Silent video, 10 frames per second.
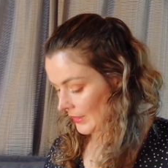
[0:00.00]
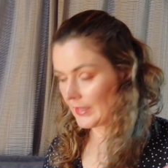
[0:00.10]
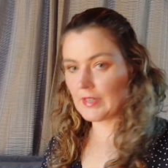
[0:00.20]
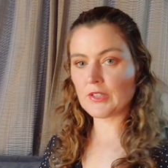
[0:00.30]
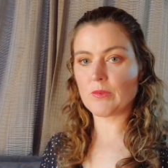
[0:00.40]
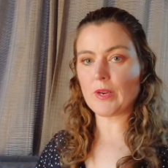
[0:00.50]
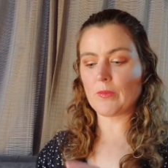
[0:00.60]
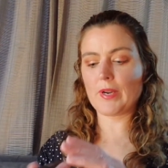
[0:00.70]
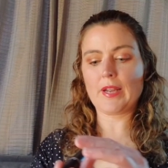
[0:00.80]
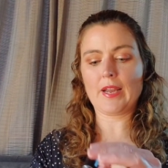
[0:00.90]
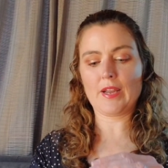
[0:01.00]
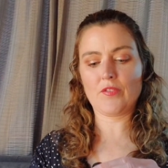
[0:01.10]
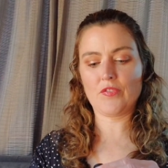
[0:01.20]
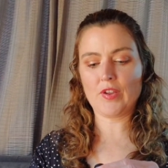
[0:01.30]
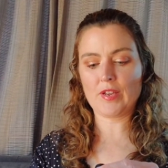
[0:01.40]
The next one we
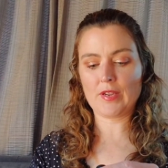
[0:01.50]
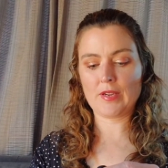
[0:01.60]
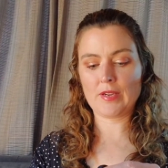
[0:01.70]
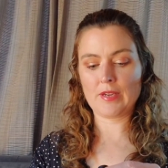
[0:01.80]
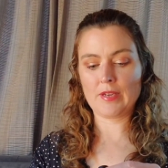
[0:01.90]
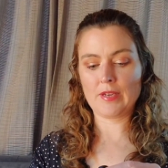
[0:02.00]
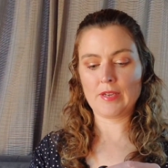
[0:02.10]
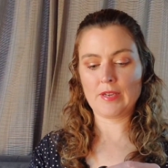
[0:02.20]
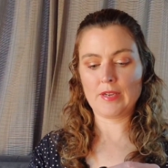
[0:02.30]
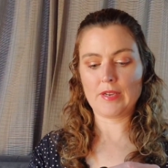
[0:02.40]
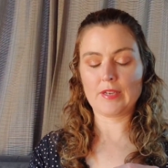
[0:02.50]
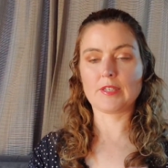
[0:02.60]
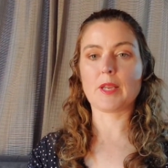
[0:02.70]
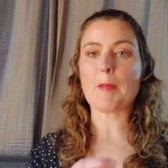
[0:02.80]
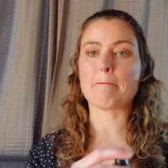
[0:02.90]
have
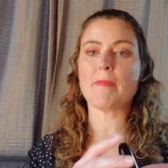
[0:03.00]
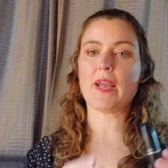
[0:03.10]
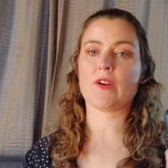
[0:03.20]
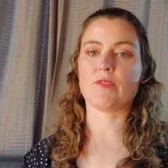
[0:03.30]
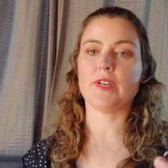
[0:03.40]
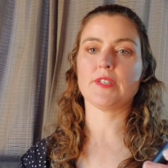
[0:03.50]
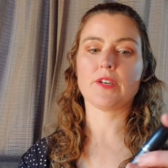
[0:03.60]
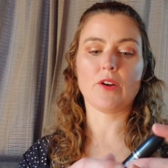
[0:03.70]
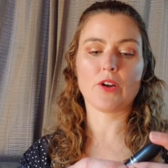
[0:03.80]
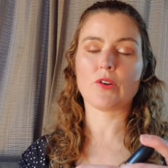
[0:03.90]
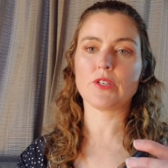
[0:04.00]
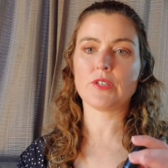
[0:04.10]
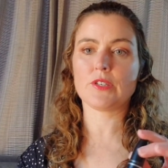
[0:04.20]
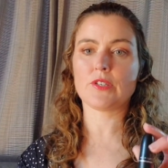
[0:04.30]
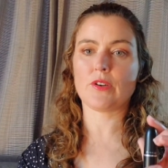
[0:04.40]
is MAC Red. I
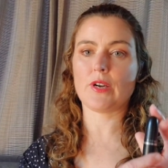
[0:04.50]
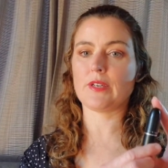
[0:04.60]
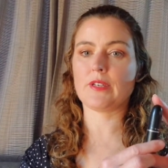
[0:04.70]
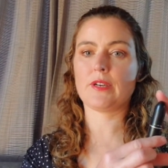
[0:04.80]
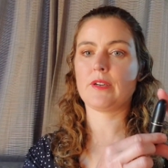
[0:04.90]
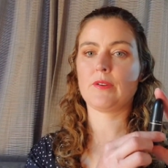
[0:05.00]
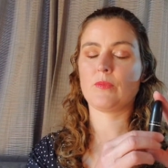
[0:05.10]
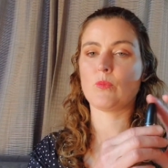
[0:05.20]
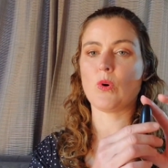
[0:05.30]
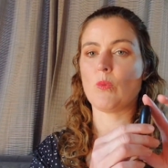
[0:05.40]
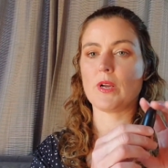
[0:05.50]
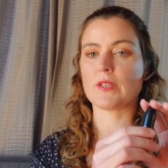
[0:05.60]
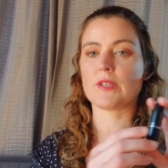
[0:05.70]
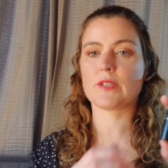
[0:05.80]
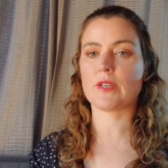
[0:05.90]
couldn't decide what
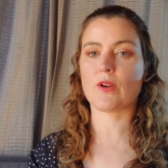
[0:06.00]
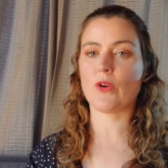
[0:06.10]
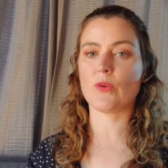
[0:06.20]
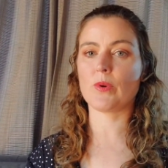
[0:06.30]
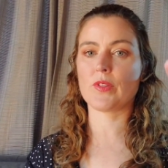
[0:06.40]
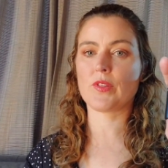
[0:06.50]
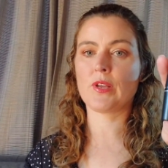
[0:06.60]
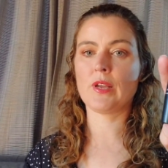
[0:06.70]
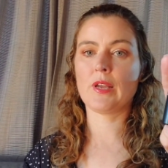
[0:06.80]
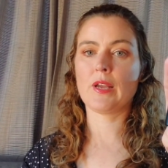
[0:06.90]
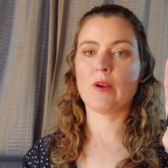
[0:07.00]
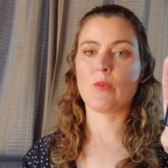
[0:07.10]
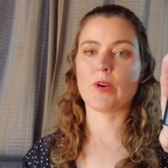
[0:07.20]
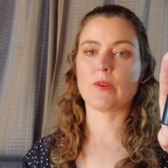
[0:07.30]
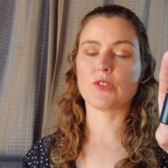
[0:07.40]
ones to go with
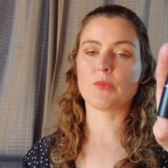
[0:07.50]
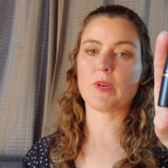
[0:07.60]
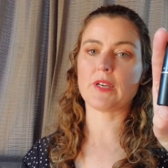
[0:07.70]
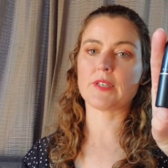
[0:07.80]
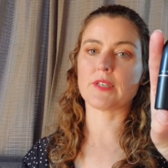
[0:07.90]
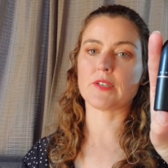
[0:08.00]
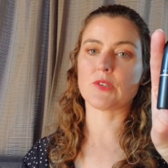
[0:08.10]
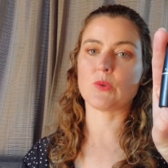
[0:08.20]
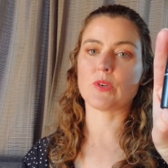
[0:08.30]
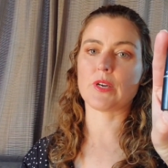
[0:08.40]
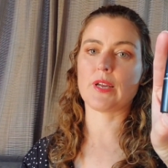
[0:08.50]
when I was placing this order,